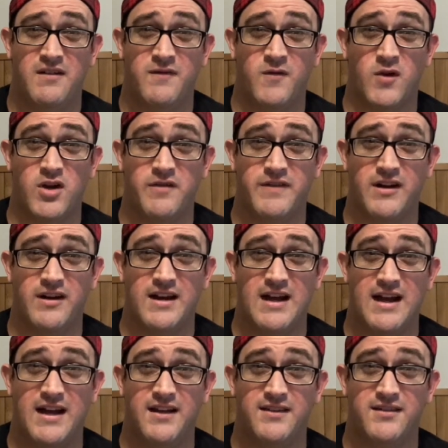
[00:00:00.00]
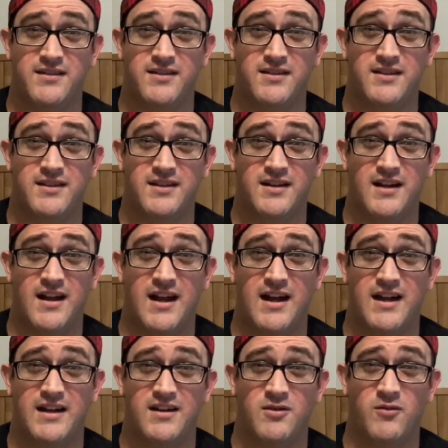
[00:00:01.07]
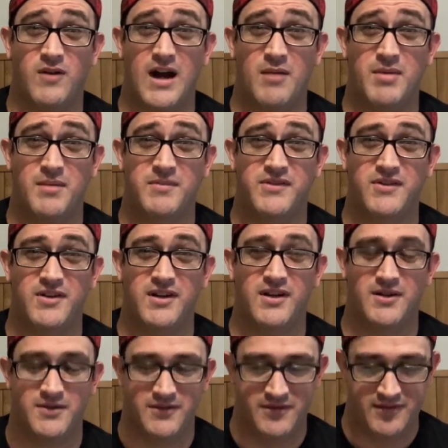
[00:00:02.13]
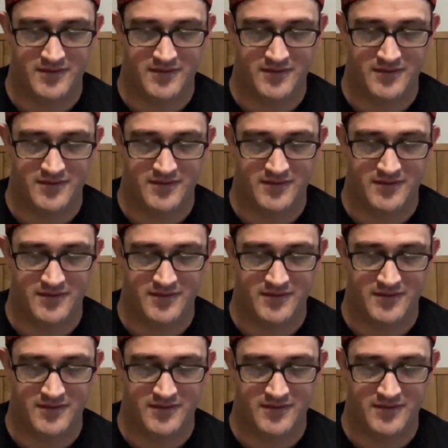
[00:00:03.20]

for your very eyes on Rob M Studios.